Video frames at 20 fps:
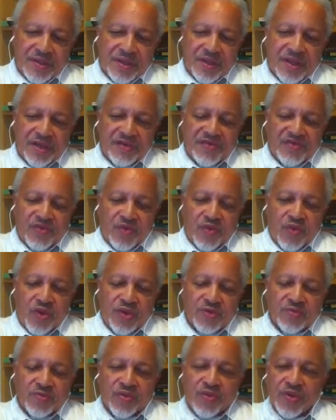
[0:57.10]
gave
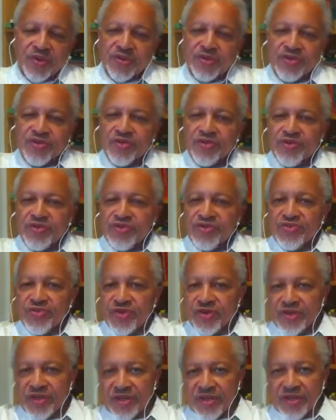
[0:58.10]
$1.2
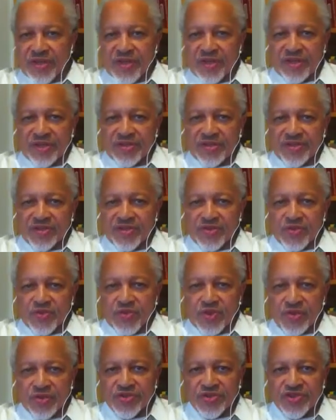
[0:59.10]
trillion to
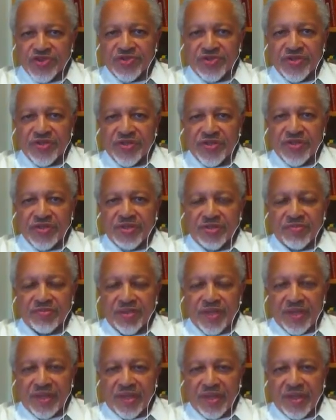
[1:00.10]
Wall Street to
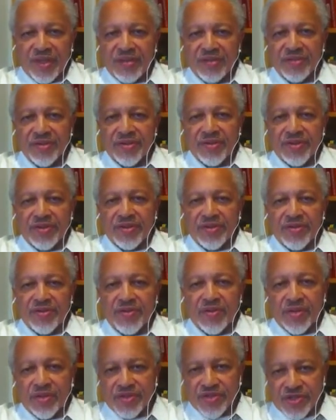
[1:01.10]
bail out
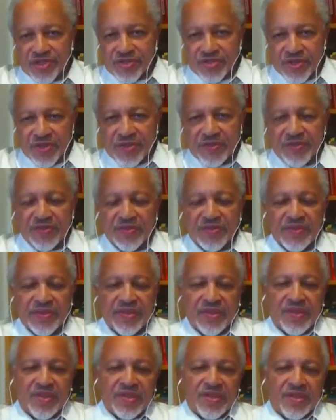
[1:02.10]
Wall Street.
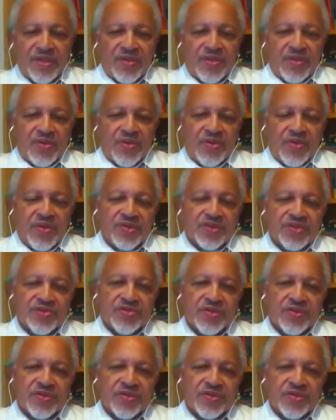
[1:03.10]
Wall